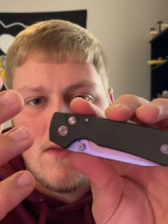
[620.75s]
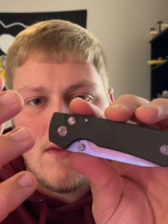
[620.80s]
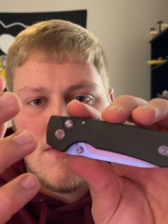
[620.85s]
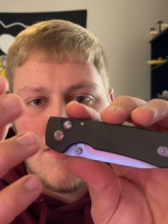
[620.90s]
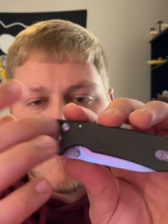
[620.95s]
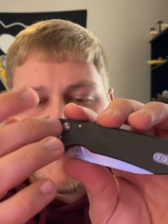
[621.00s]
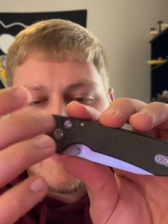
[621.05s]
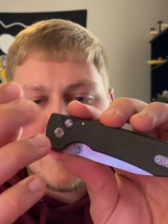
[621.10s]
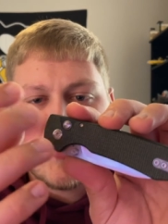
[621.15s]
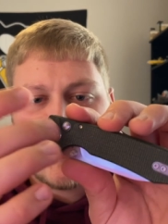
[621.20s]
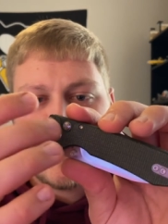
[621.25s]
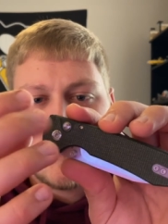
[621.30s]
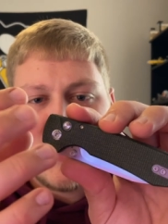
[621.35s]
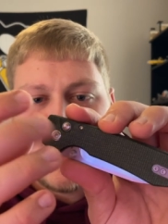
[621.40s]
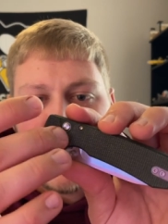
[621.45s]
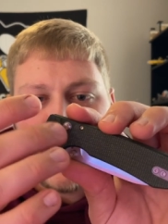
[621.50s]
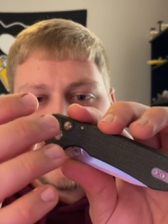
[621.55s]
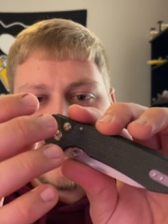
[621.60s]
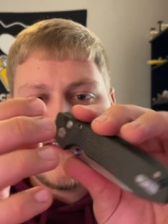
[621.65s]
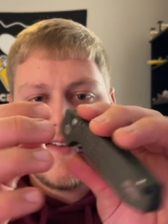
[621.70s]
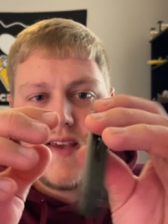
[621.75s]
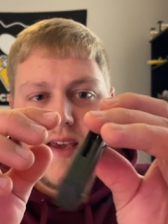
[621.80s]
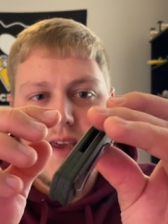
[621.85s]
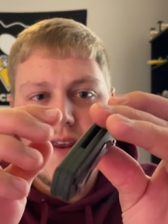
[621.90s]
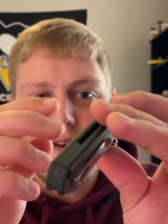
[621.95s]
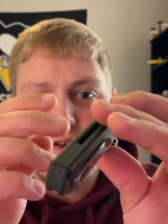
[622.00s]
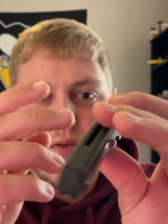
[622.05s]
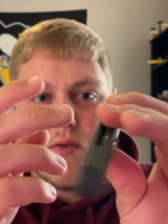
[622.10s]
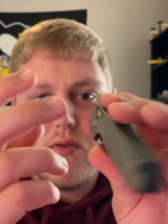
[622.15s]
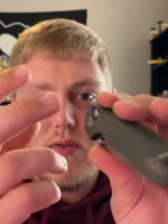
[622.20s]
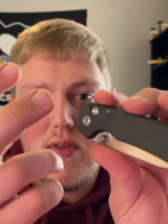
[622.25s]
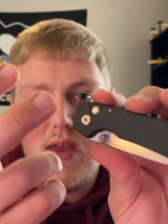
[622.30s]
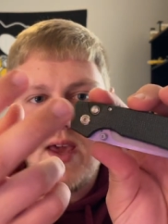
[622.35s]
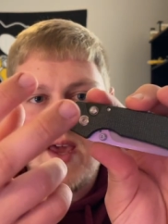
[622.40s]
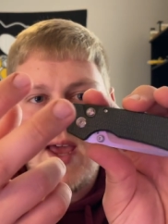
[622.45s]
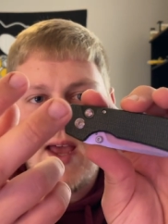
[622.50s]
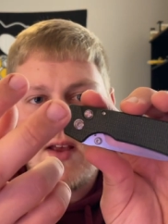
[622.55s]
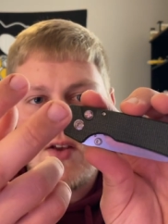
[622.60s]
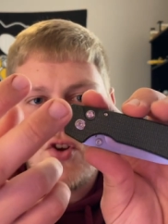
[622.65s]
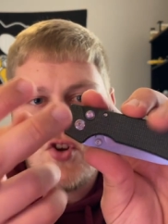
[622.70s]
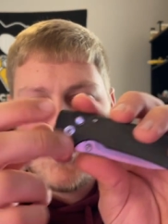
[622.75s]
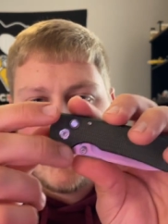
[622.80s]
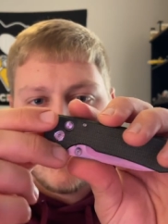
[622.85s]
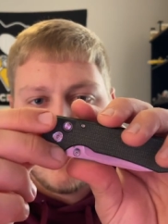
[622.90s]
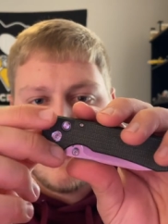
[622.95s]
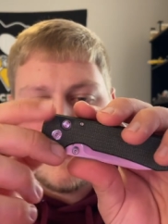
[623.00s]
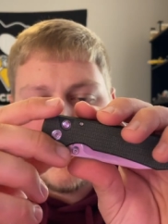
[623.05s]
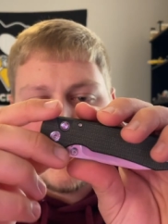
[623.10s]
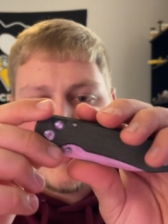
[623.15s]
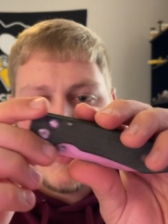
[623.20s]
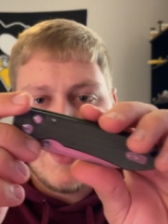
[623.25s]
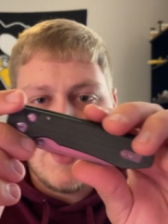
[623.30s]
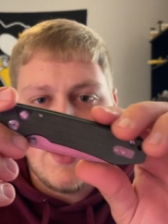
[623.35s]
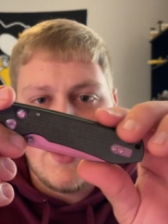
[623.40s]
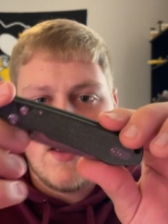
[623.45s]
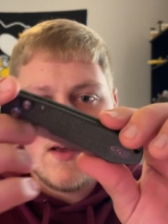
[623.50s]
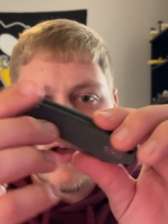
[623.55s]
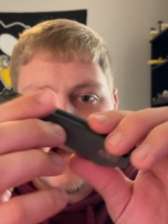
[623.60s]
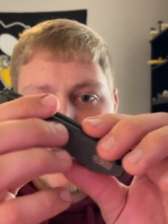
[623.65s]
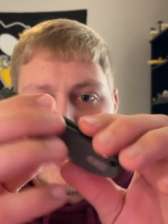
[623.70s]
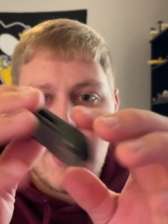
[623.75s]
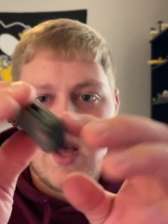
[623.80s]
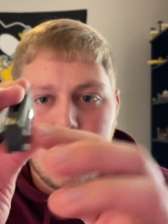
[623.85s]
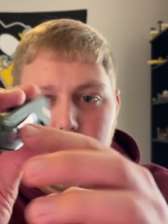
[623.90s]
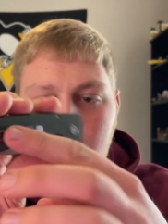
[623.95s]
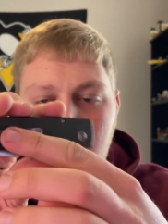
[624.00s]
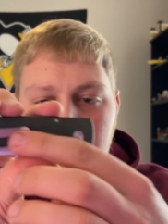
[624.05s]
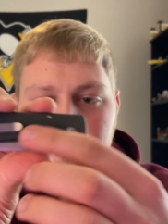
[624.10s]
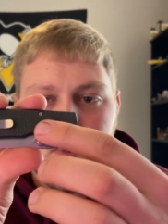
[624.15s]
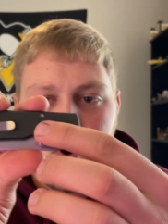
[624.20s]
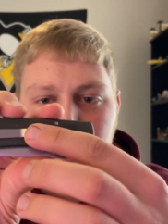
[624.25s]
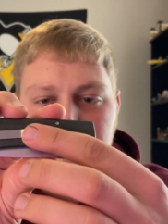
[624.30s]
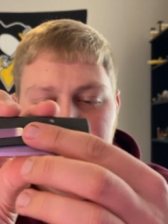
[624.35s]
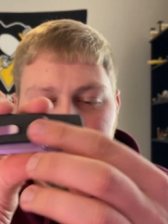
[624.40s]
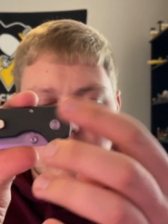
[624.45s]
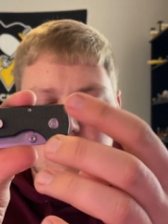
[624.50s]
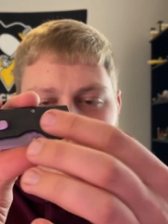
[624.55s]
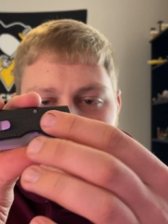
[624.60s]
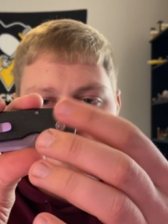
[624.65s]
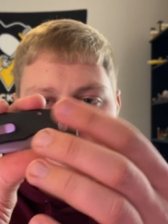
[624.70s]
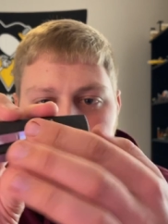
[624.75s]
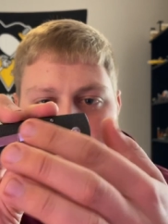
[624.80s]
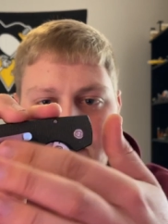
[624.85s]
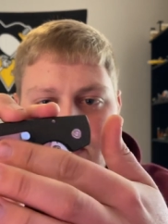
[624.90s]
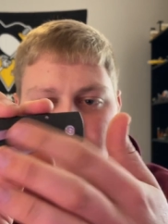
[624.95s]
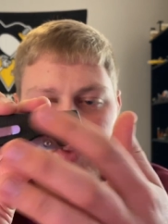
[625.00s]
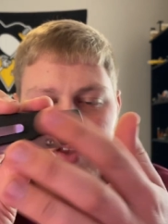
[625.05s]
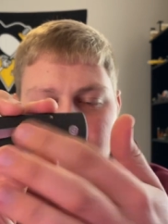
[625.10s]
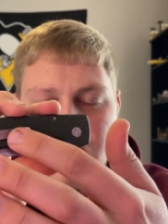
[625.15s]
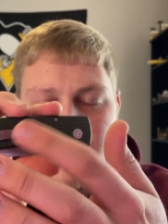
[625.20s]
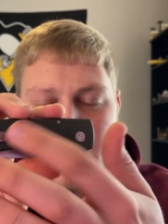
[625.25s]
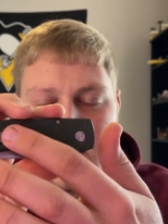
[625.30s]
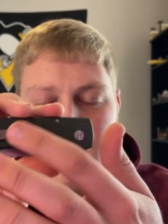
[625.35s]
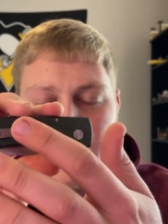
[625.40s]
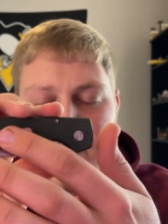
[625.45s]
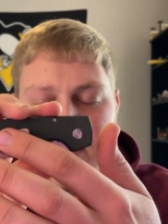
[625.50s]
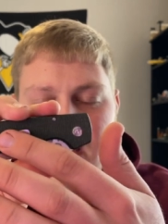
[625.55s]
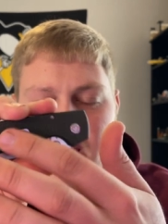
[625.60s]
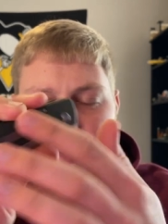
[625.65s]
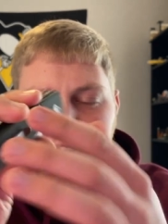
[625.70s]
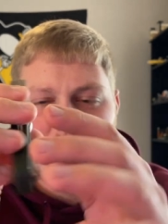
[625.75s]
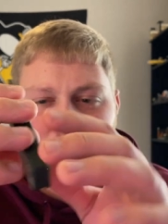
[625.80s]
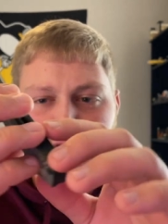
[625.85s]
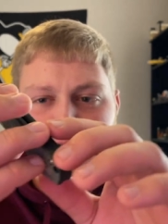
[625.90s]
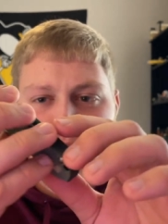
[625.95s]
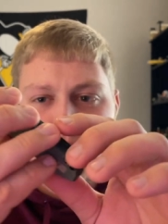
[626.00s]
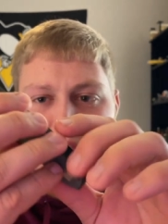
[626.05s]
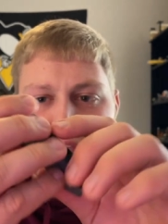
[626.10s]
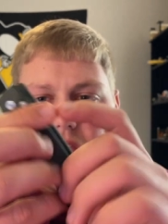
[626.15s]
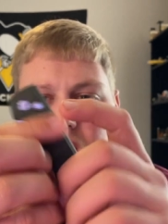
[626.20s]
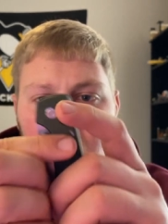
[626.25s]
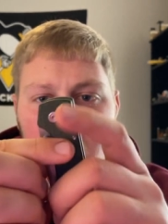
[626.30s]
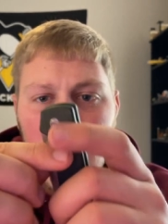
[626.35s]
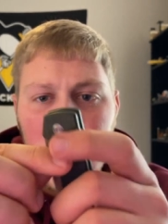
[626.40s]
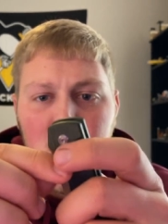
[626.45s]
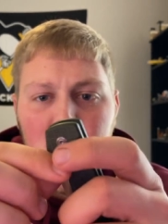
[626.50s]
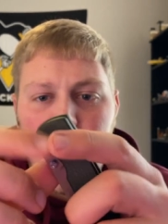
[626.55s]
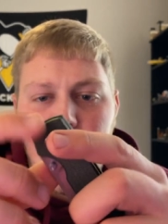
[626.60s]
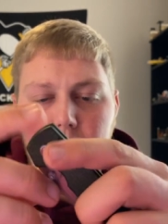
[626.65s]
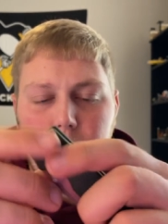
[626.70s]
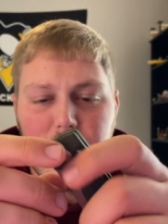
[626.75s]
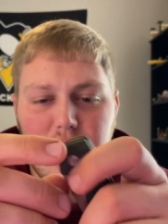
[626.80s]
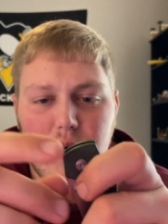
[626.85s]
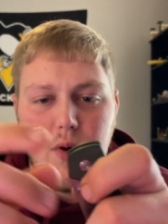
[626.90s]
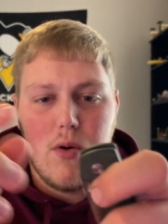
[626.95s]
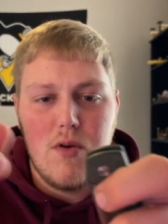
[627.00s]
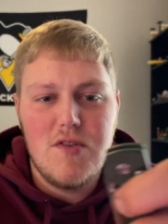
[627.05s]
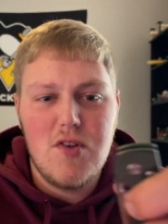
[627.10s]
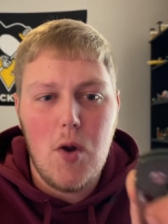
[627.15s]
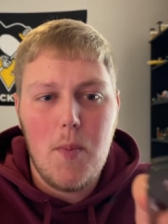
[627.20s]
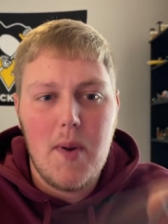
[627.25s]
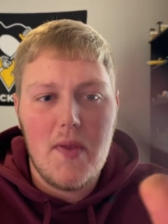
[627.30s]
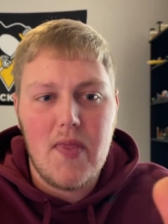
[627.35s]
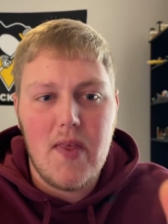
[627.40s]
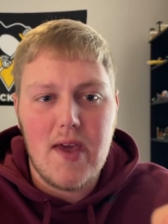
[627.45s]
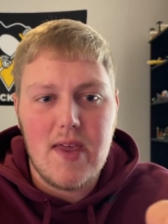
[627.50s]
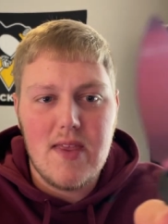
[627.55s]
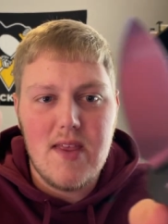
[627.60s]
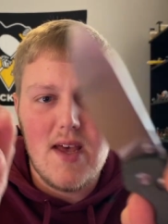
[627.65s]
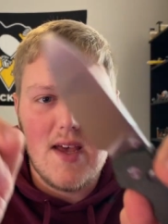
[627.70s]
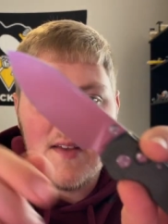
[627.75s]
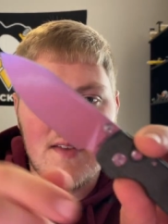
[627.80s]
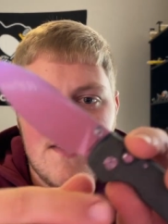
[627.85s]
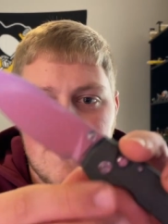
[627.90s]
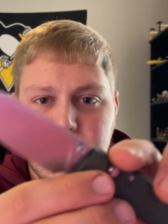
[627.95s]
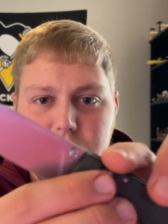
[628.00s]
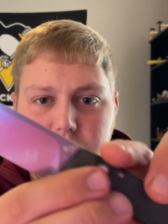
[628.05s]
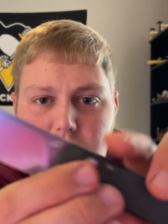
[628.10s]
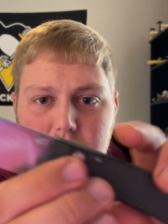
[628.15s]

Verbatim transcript: the pictures that I had seen, they showed the uh, lock bars or the the clip side, excuse me. Um, so it was open like this,